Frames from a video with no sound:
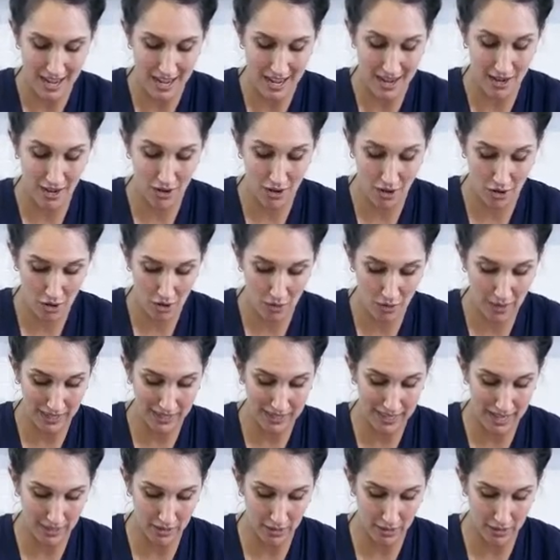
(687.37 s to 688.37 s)
No
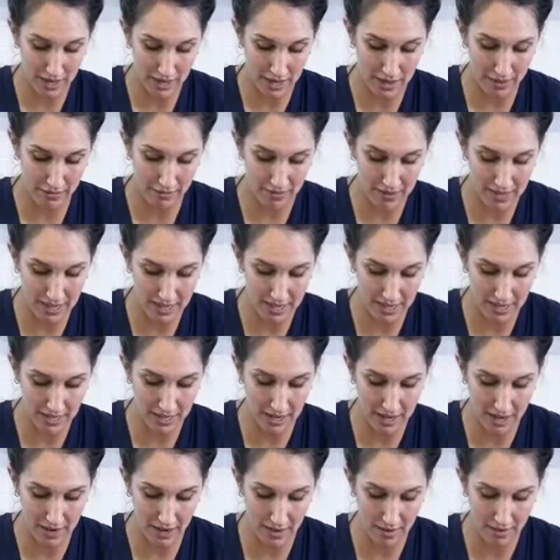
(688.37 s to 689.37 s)
X-Acto knife needed
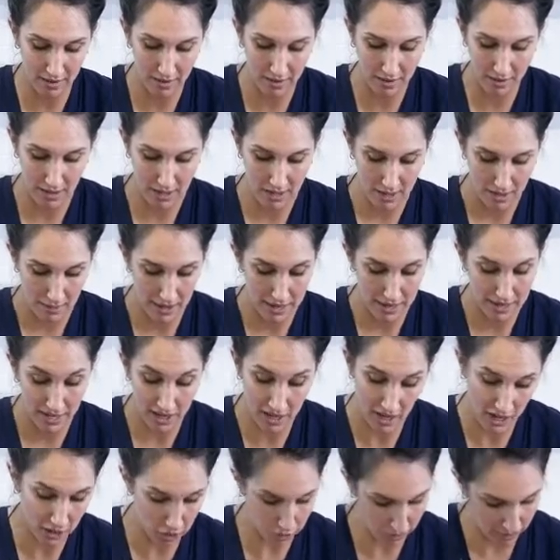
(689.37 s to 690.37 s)
here. I did
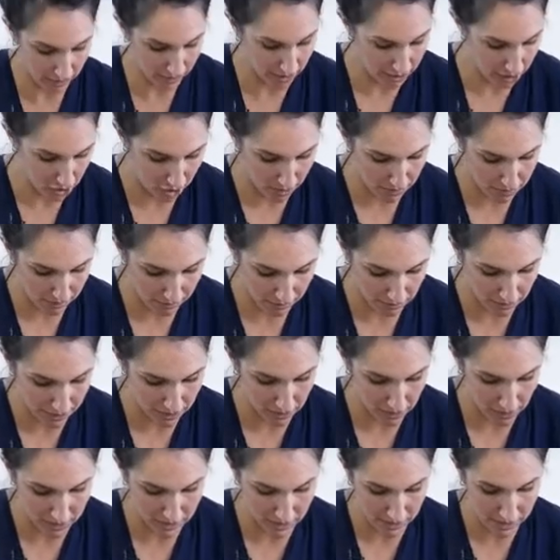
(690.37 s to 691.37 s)
not do a very good job of
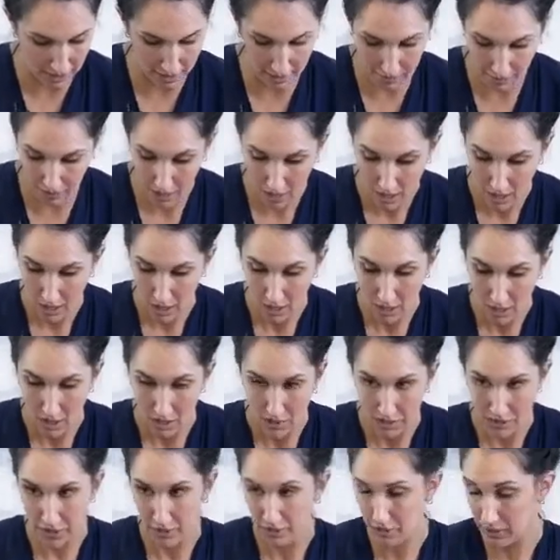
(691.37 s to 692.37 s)
breaking those in half.
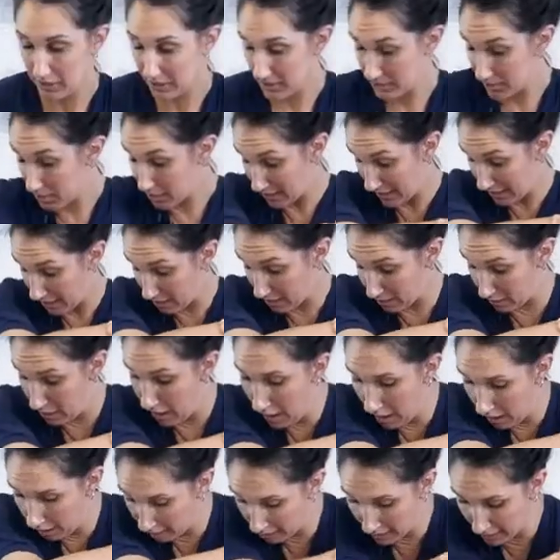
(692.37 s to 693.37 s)
So, excuse me,
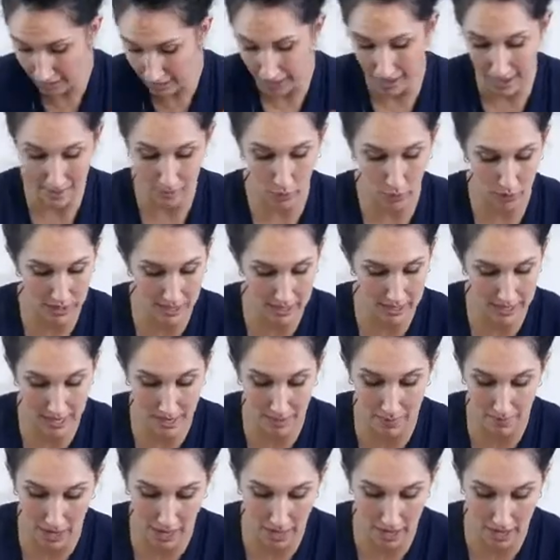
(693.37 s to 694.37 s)
I'm going to
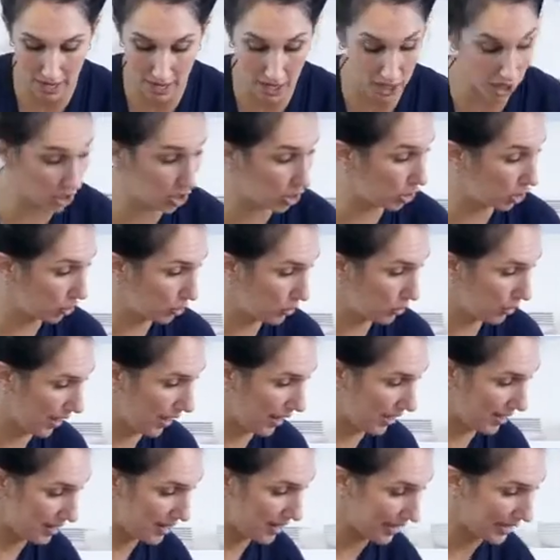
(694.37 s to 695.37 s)
take my glue
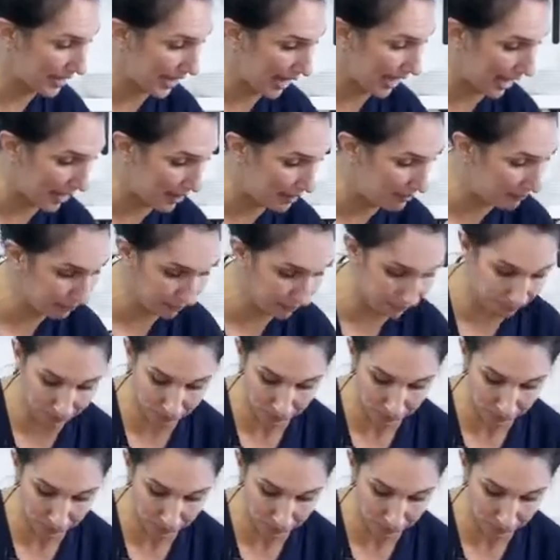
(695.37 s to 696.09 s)
gun again,